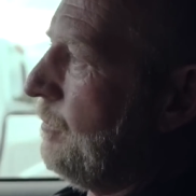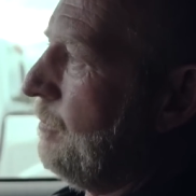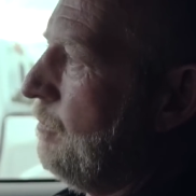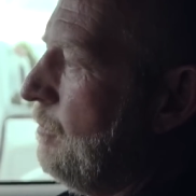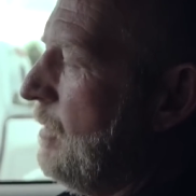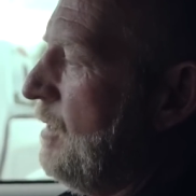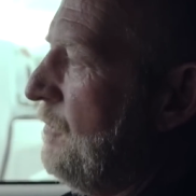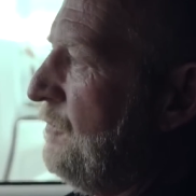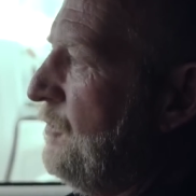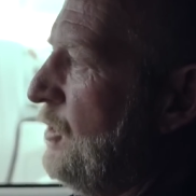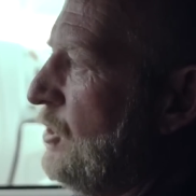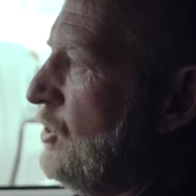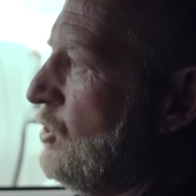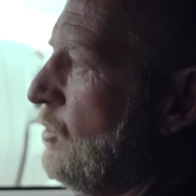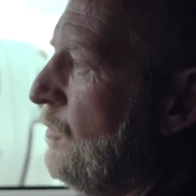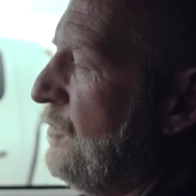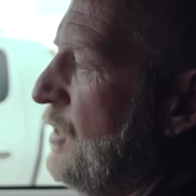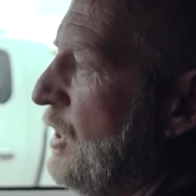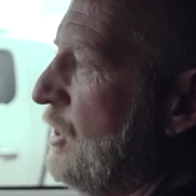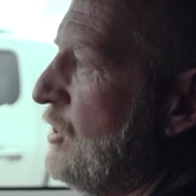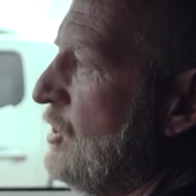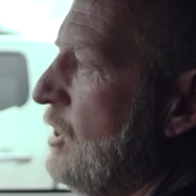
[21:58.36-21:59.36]
My foot's
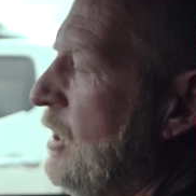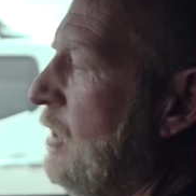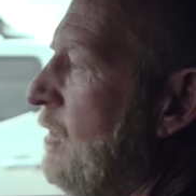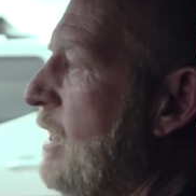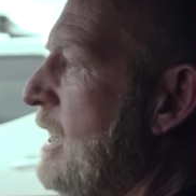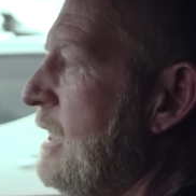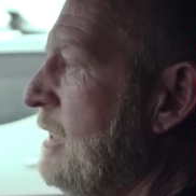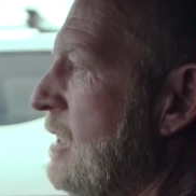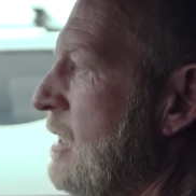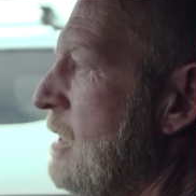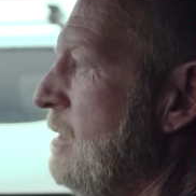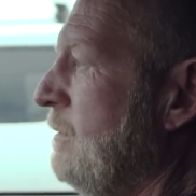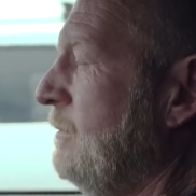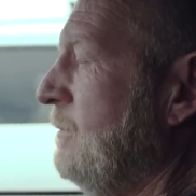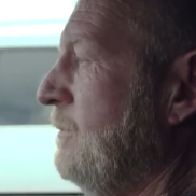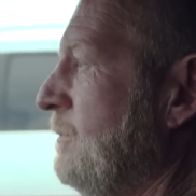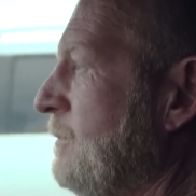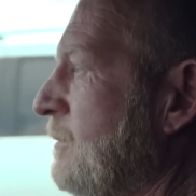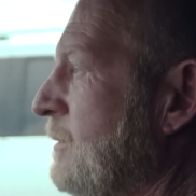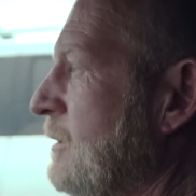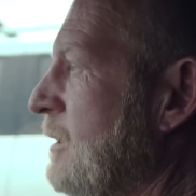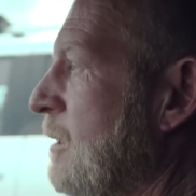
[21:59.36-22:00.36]
off the accelerator,
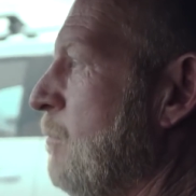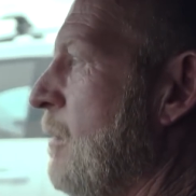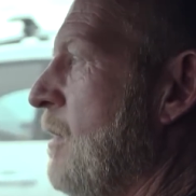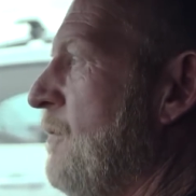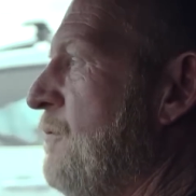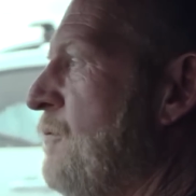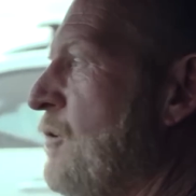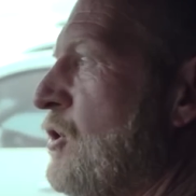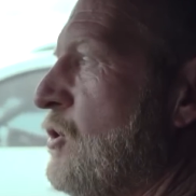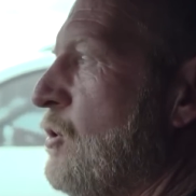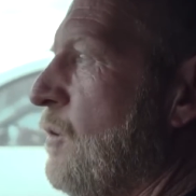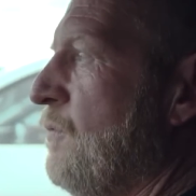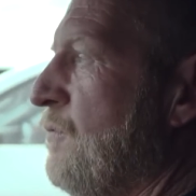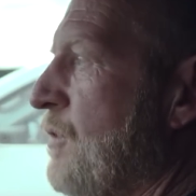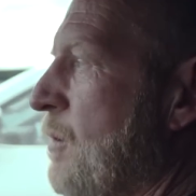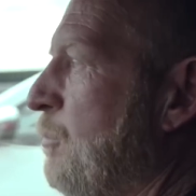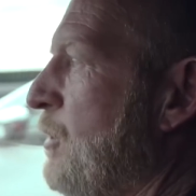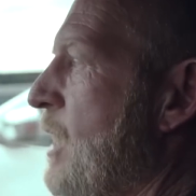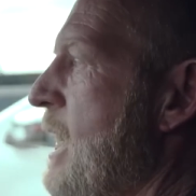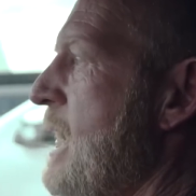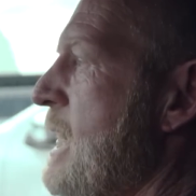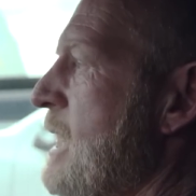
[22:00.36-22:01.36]
my foot's off the
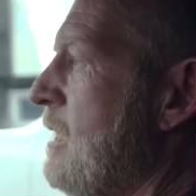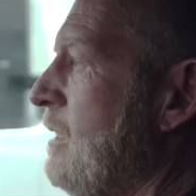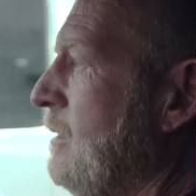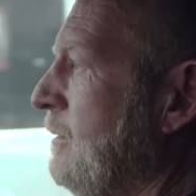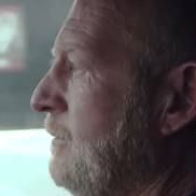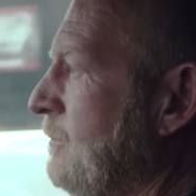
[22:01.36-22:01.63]
brake,